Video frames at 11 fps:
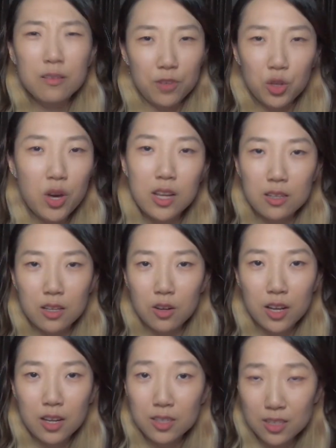video editing, all
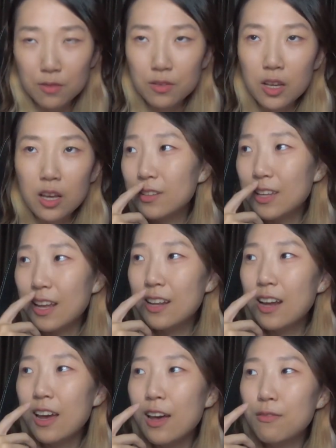that kind of stuff. And
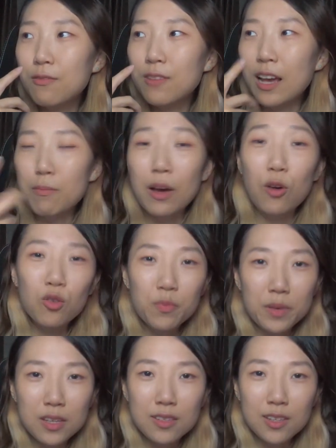then I have like my old
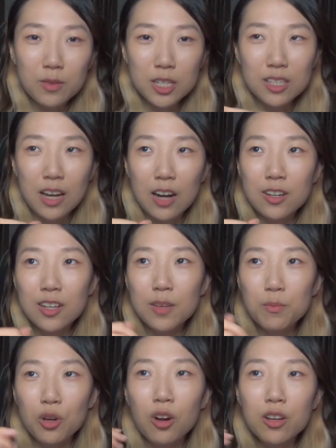PC, which is currently
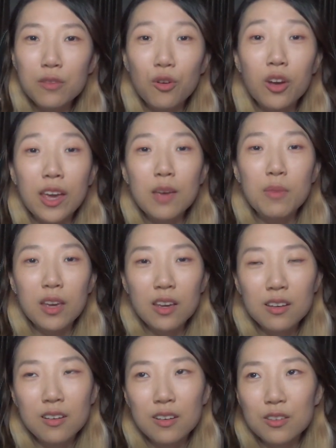purely for
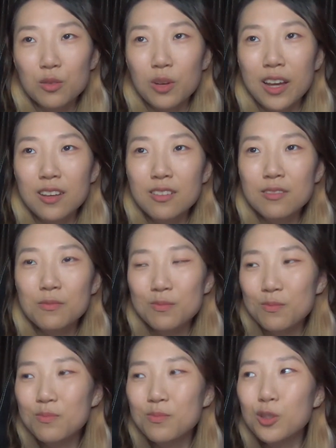gaming. So like
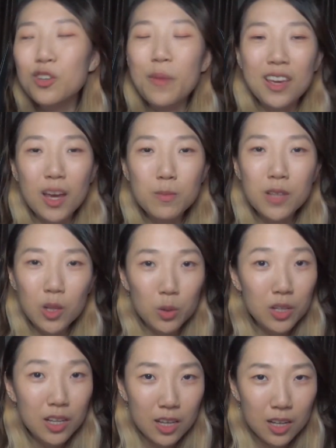most of my games are
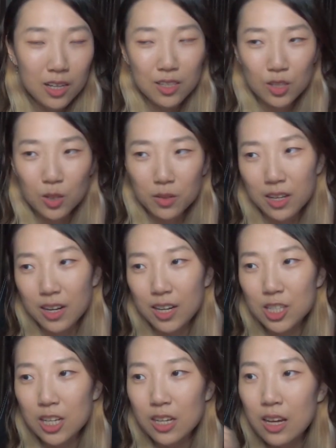loaded there, installed there
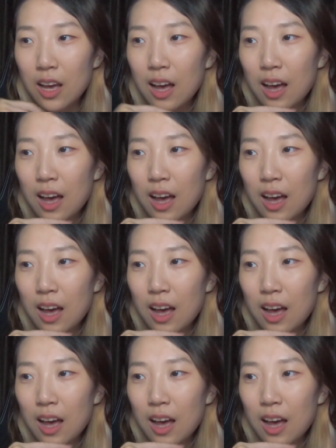actually.